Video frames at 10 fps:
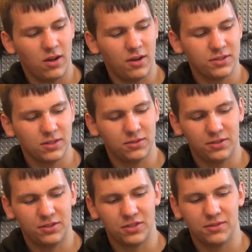Also,
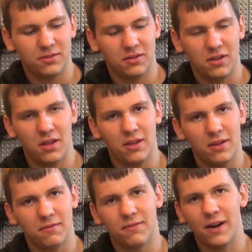
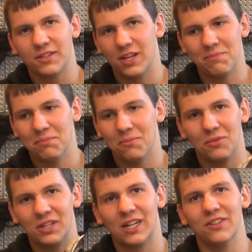it fogs up
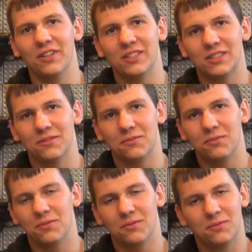regardless
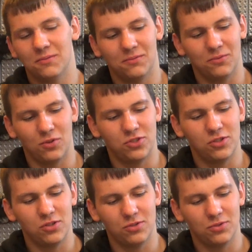of what
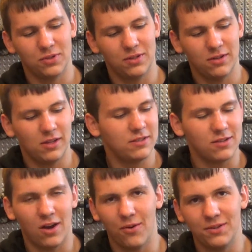you do to it.
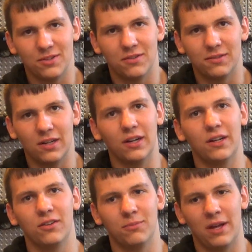It's always going to
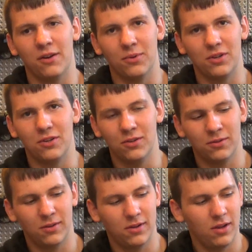fog no matter what you
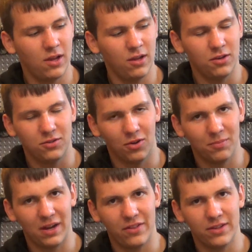do.
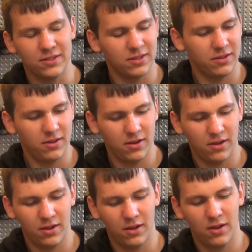Don't buy these.
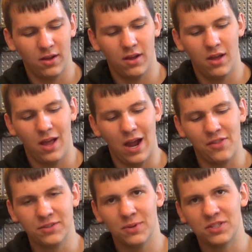
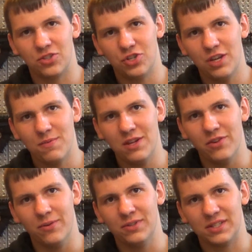And this wasn't cheap
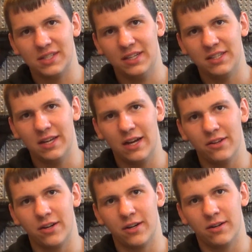either. It was a
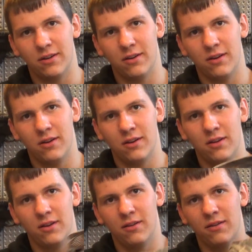$60
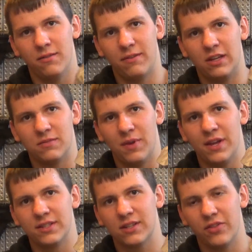face
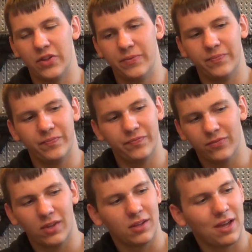mask that
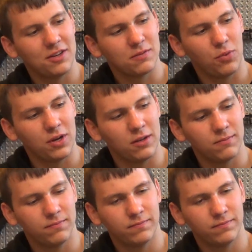kind of disappointing.